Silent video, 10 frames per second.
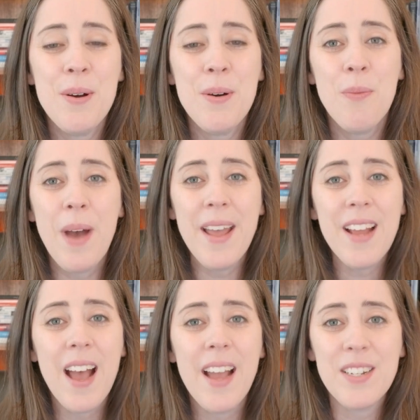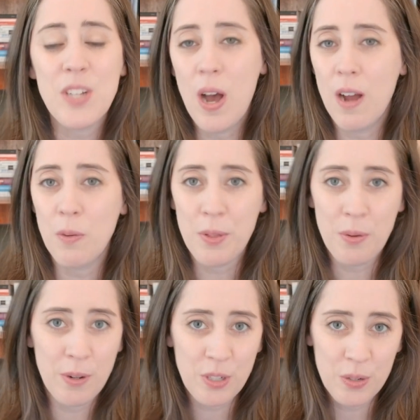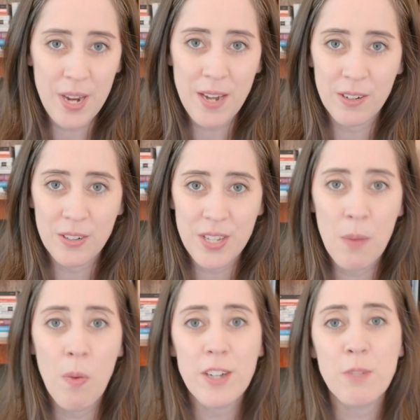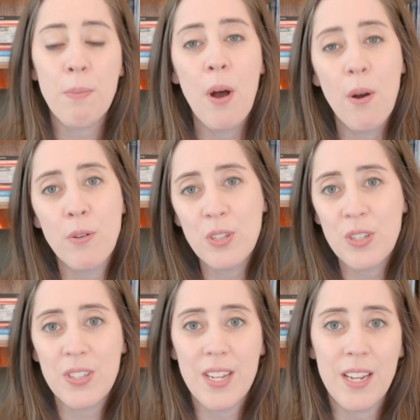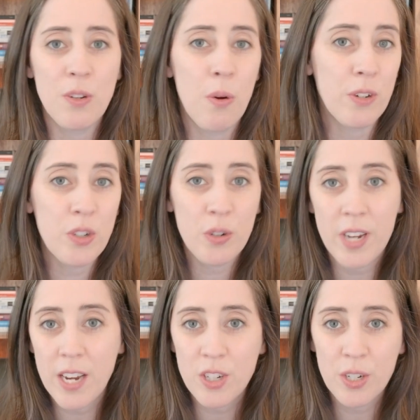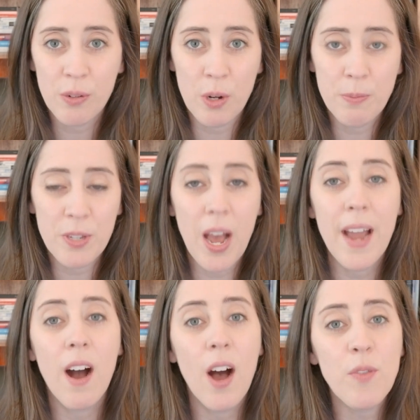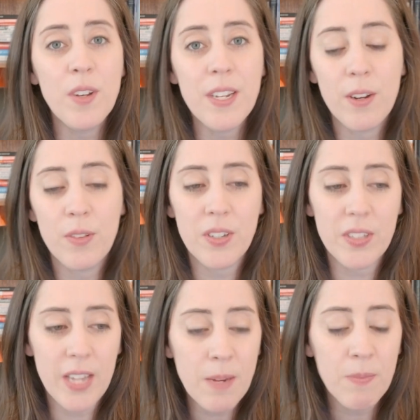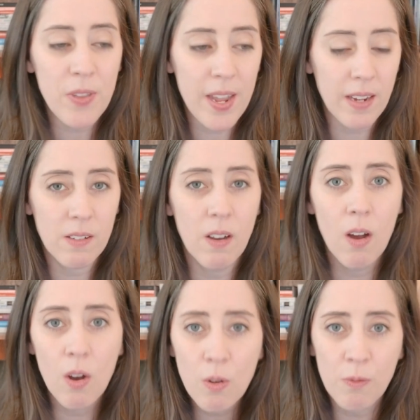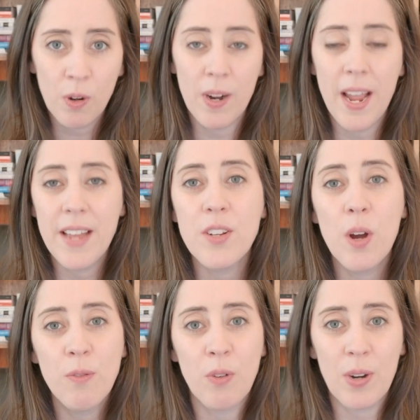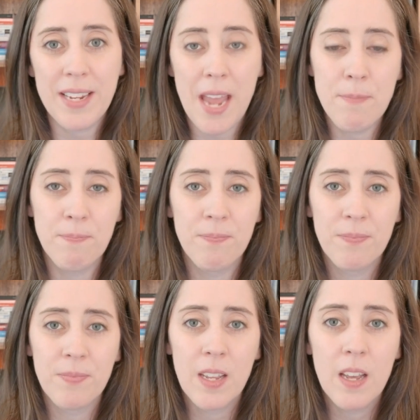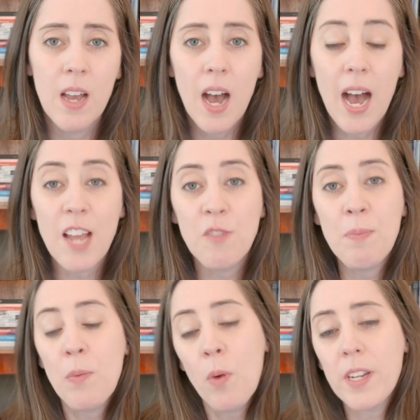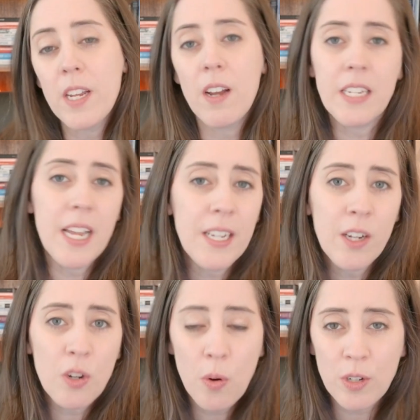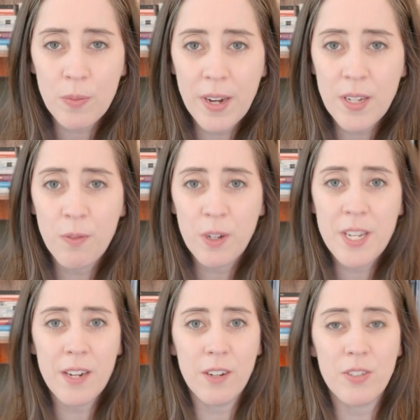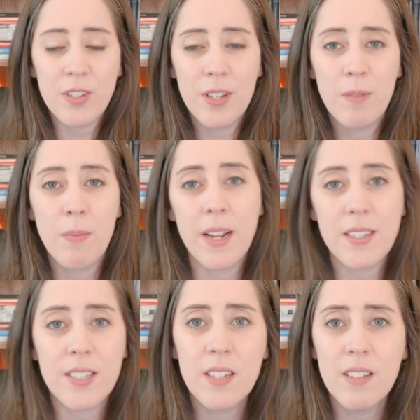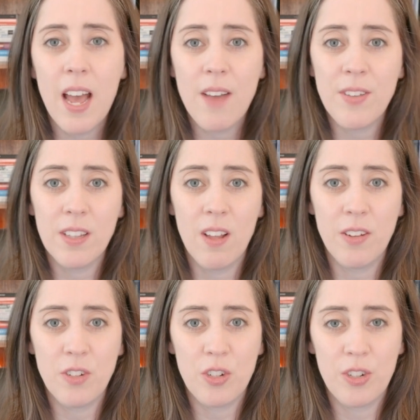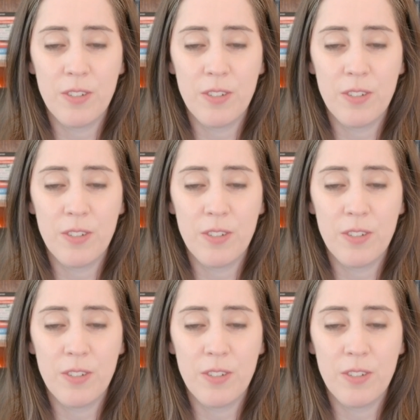When I talk with course creators and watch posts in course creation groups, I often hear the same thing over and over again. I've been working on getting a course ready for years, but I still haven't launched.